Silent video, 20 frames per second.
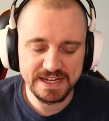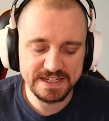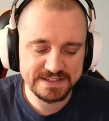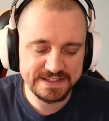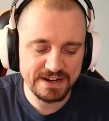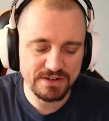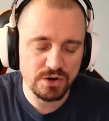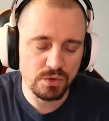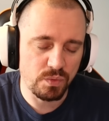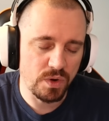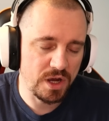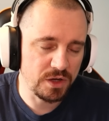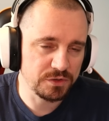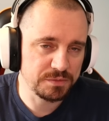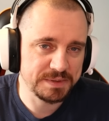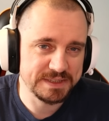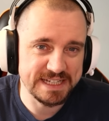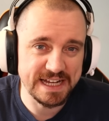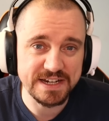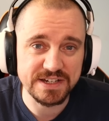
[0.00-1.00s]
Is there a world
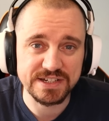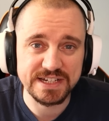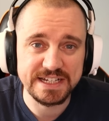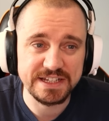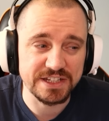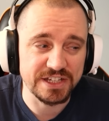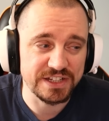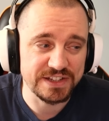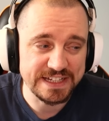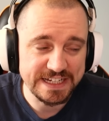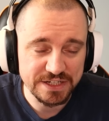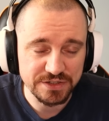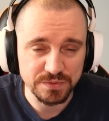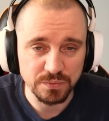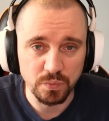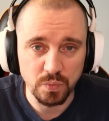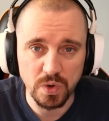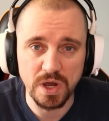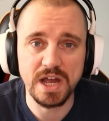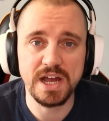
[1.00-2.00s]
potentially that these
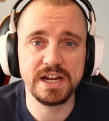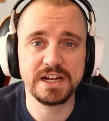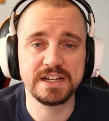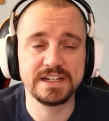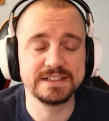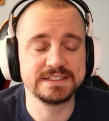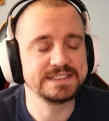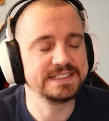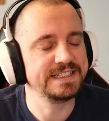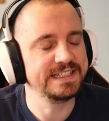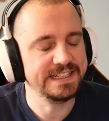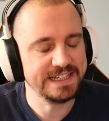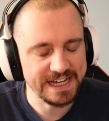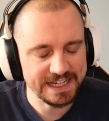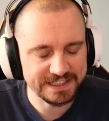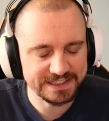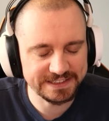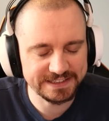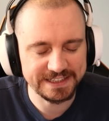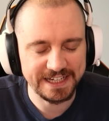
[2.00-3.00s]
work?
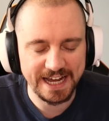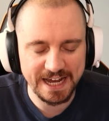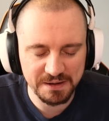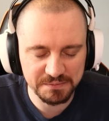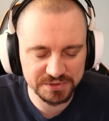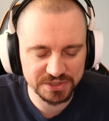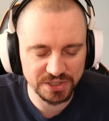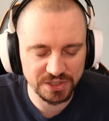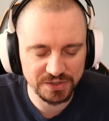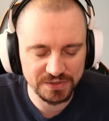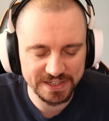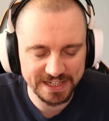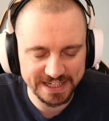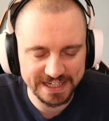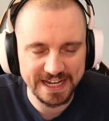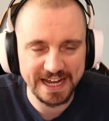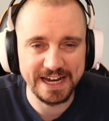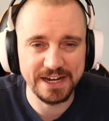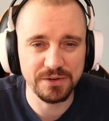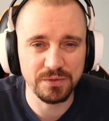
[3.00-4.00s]
Yes,
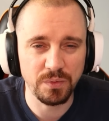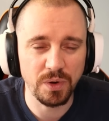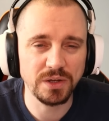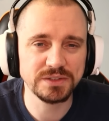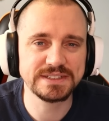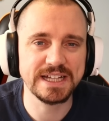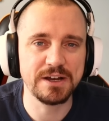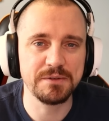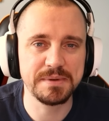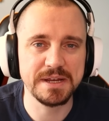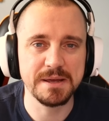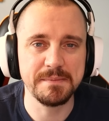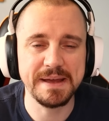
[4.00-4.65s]
absolutely. And whilst that would be